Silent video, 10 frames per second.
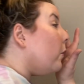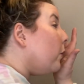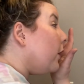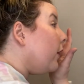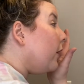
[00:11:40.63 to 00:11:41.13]

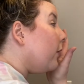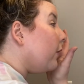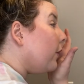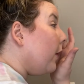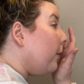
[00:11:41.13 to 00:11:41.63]
what do you do?
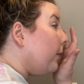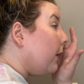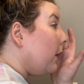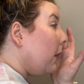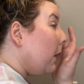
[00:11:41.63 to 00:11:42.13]
So
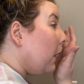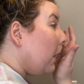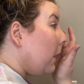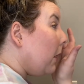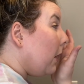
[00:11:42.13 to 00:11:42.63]

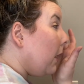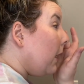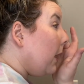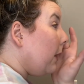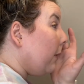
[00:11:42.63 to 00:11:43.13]

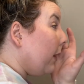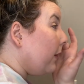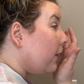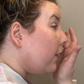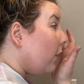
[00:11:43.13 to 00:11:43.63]

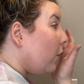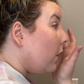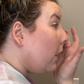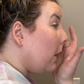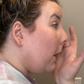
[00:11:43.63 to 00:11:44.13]
anyway, so,
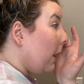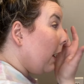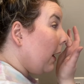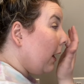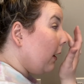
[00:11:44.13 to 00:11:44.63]

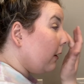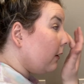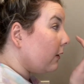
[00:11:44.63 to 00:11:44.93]
uh,